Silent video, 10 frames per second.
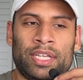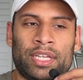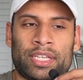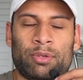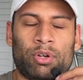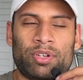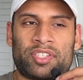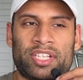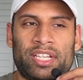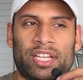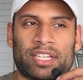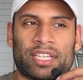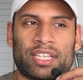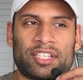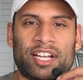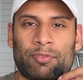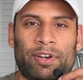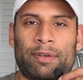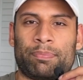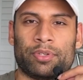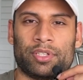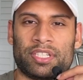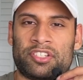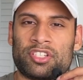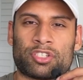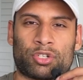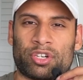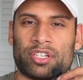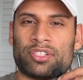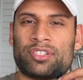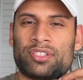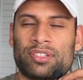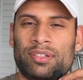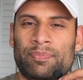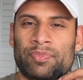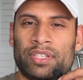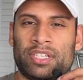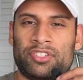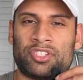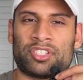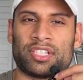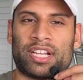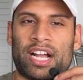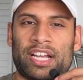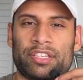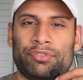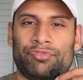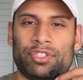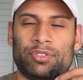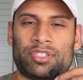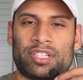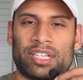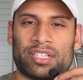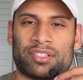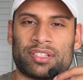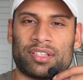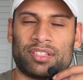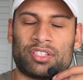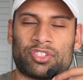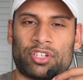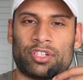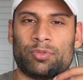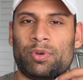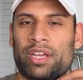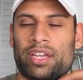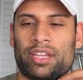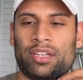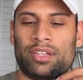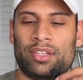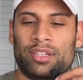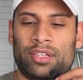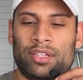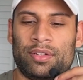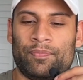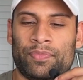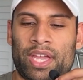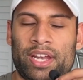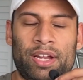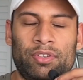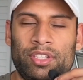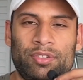he would always say like he's not red pill, he's just Chris. He's just a guy who views things this certain way. And I really